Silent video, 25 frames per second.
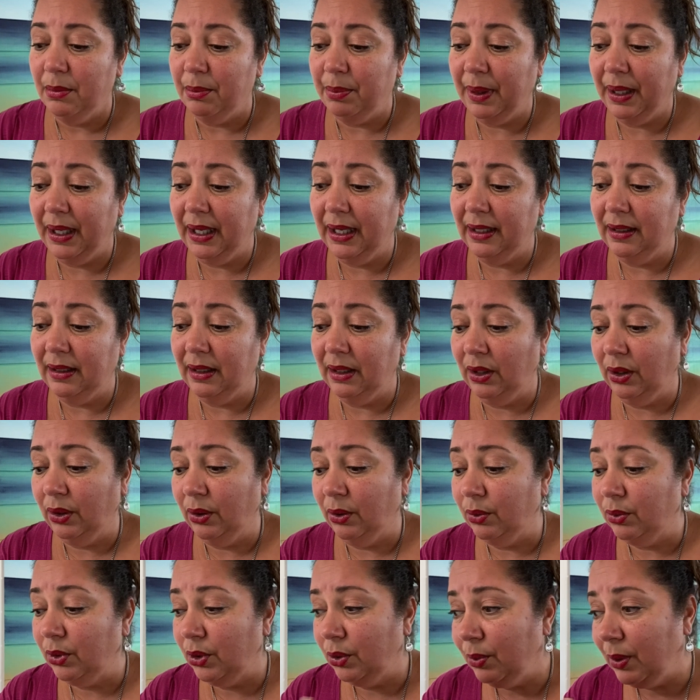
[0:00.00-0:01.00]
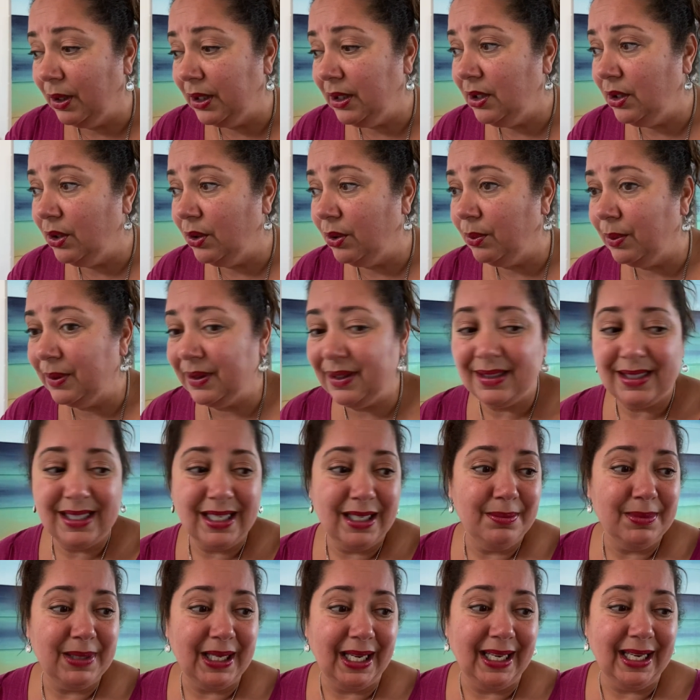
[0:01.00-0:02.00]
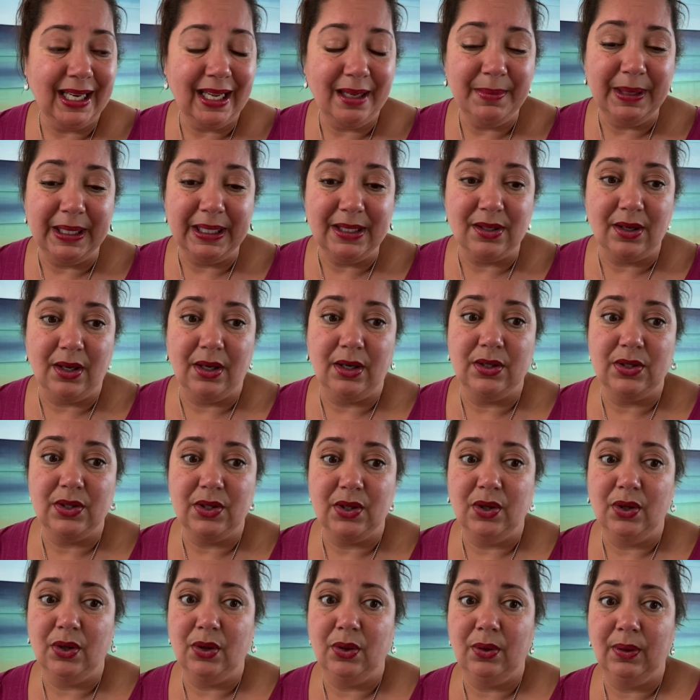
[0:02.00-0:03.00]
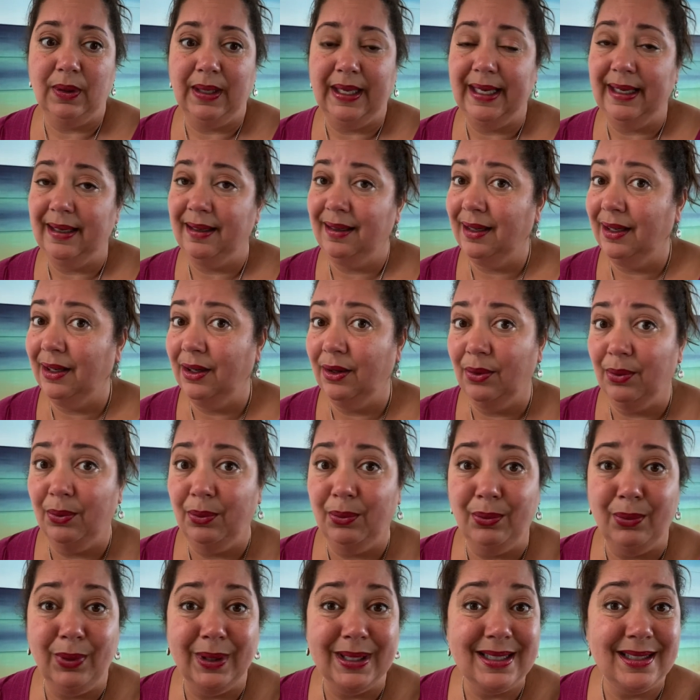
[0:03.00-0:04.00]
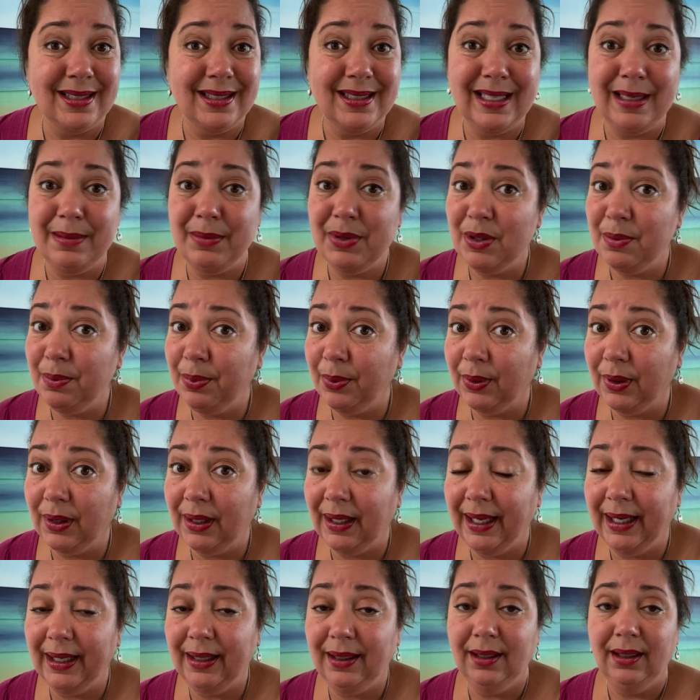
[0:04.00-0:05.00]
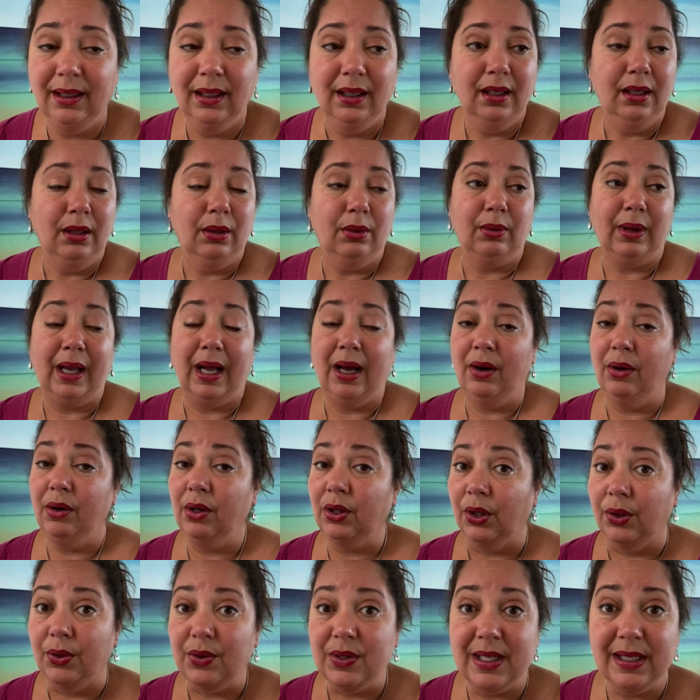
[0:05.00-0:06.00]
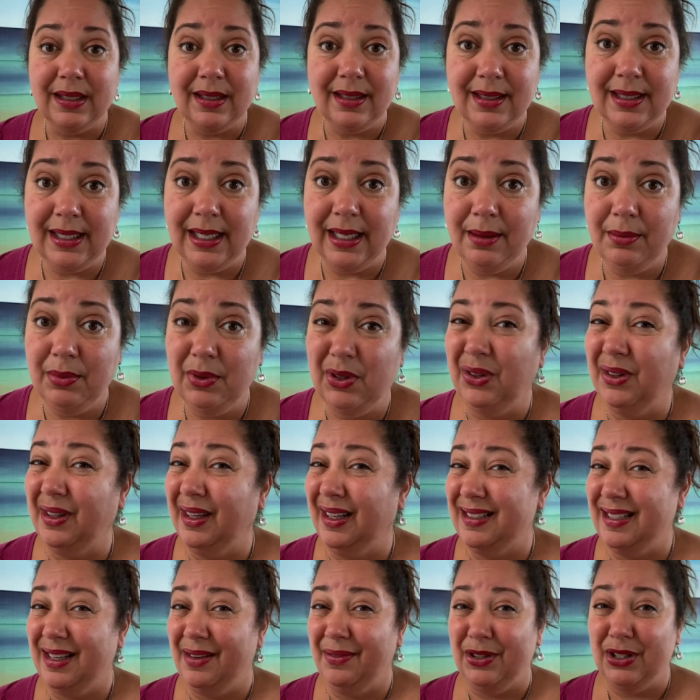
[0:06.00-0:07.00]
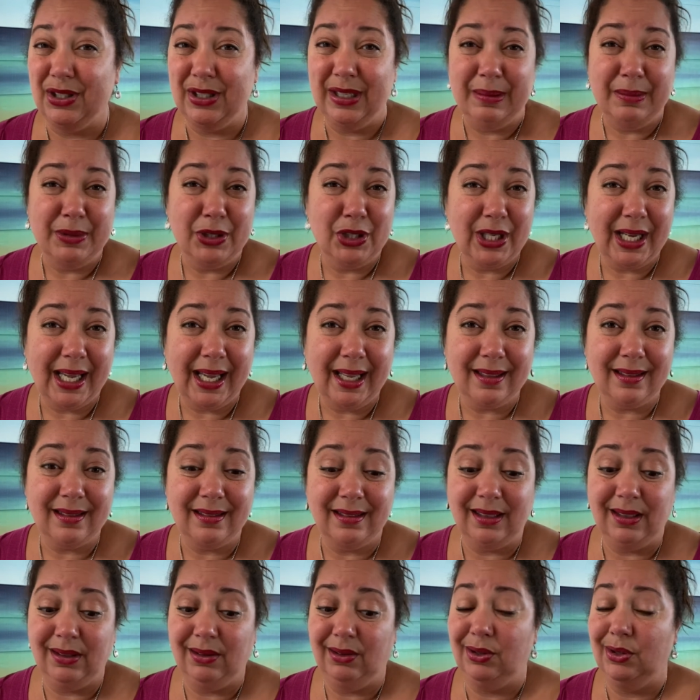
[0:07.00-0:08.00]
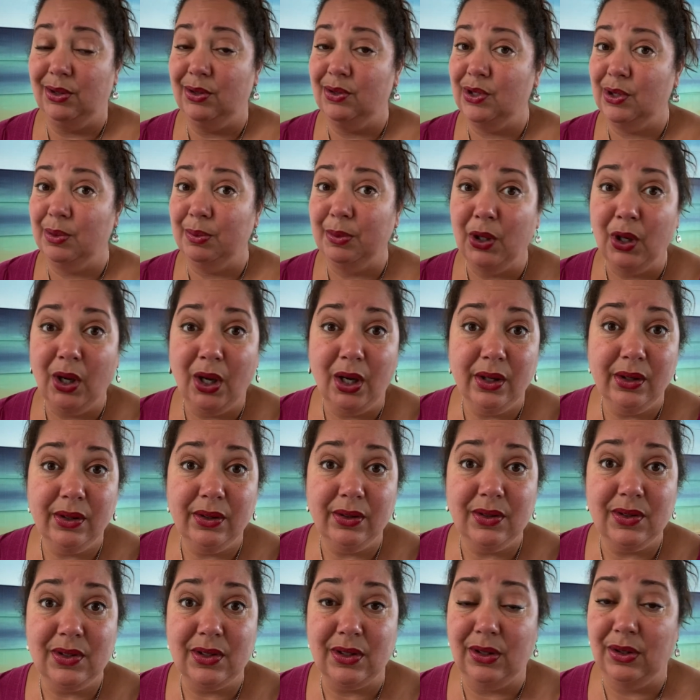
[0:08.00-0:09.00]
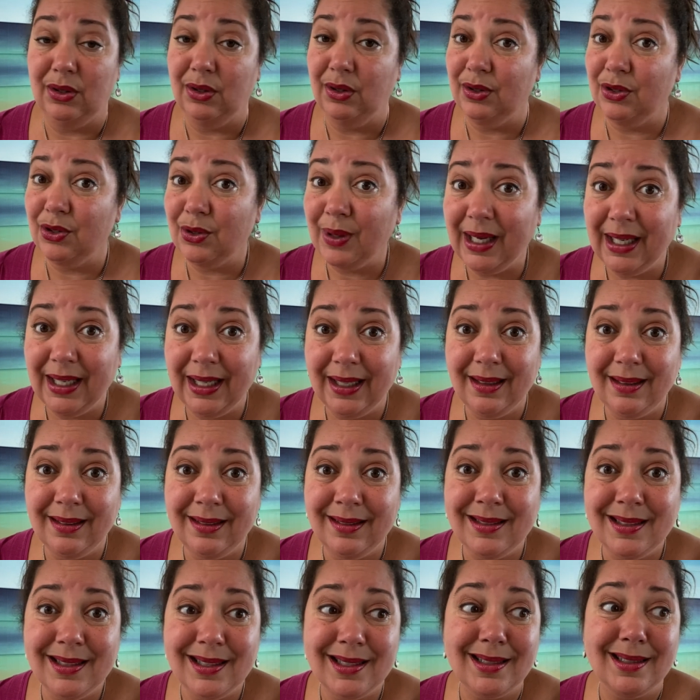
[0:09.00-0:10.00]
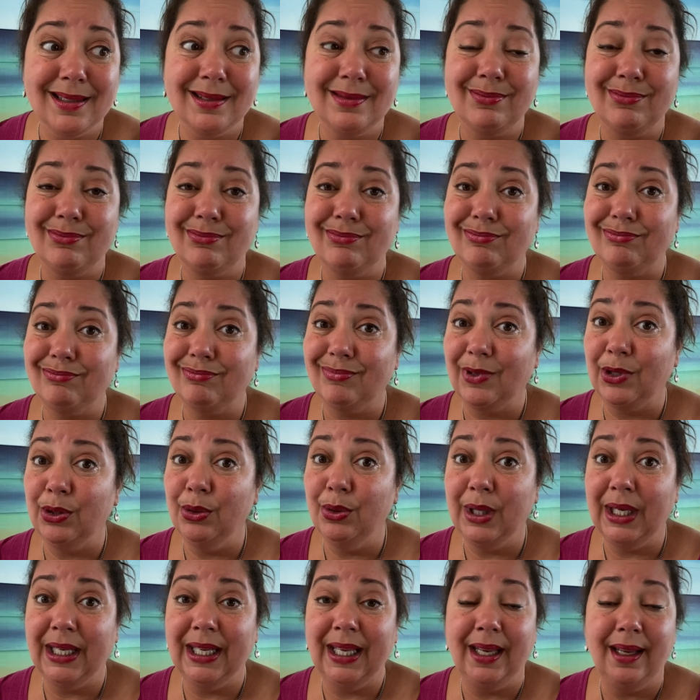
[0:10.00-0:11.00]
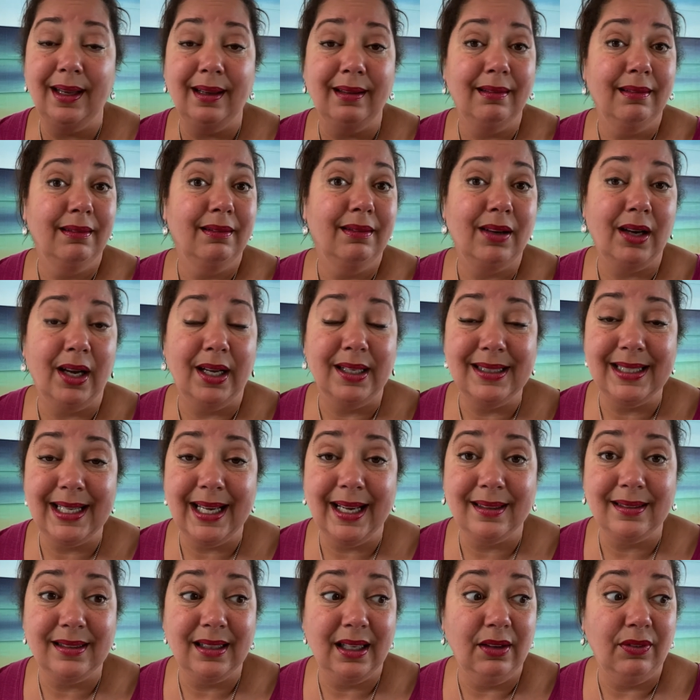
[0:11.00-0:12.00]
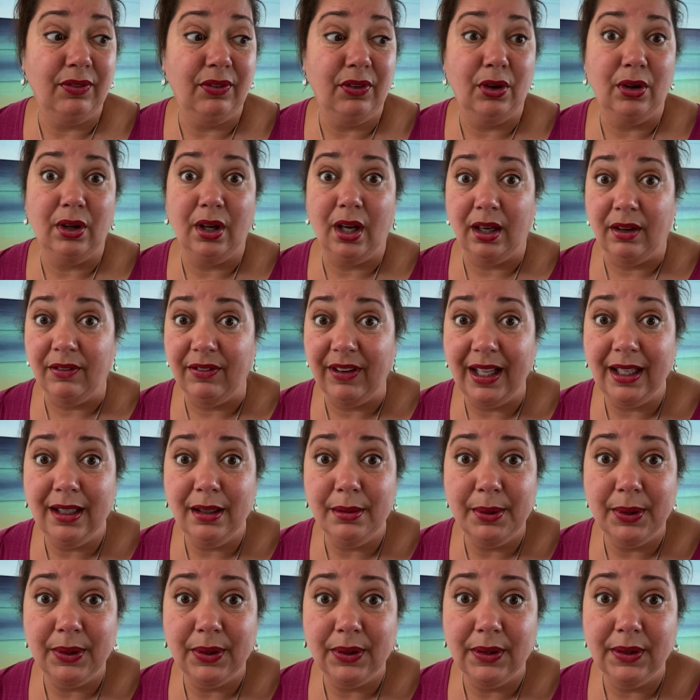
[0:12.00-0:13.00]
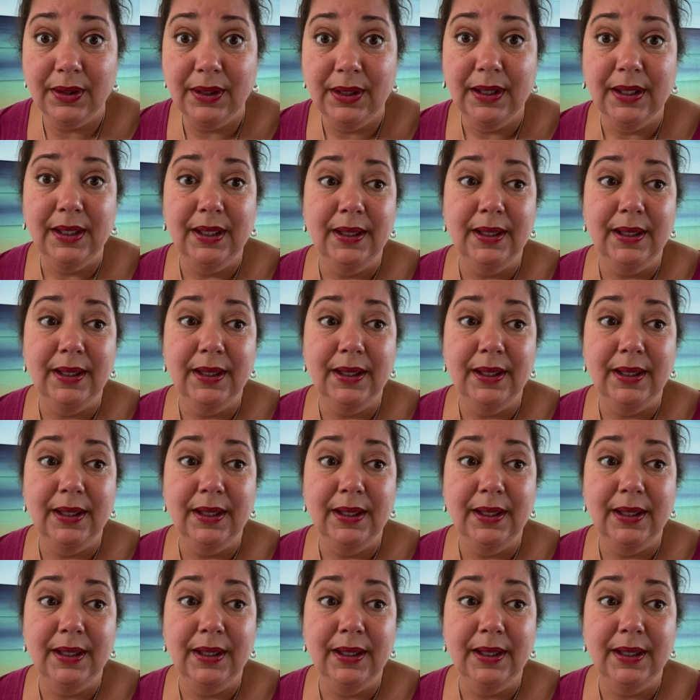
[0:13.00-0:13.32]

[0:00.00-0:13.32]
But you know, you want to know what the team dynamics are. So like, you know, what's the team support like? How close is the team? Do you guys have a team chat? Do you do Zoom calls? Do you do trainings? Who can I contact if you're not available?